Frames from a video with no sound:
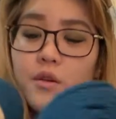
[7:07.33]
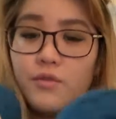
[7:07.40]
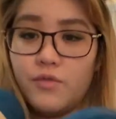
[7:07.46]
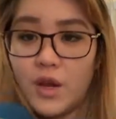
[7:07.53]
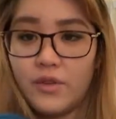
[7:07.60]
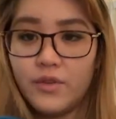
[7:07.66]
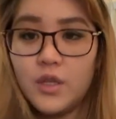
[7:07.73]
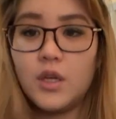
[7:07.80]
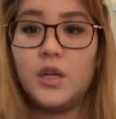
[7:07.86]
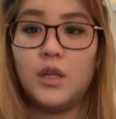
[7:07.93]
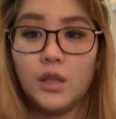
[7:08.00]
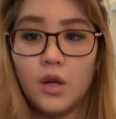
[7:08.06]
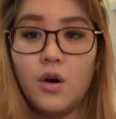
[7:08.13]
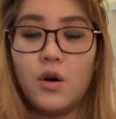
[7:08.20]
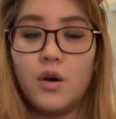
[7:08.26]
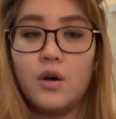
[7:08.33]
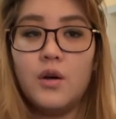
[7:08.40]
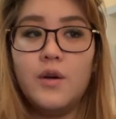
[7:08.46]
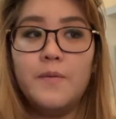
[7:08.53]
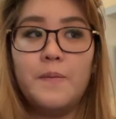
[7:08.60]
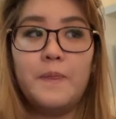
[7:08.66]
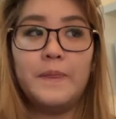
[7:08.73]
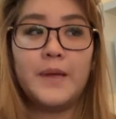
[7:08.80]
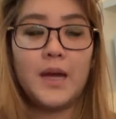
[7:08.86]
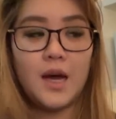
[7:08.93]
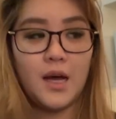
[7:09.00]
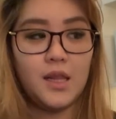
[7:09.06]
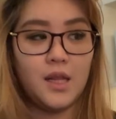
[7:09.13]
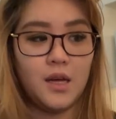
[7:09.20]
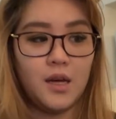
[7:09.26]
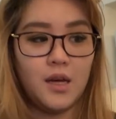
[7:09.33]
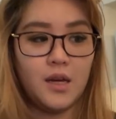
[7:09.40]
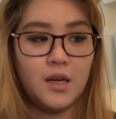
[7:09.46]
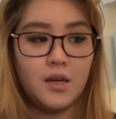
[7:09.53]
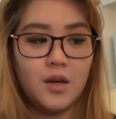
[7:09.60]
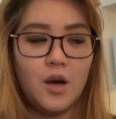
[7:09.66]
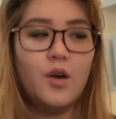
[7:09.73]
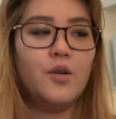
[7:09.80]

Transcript: Ravenclaw color.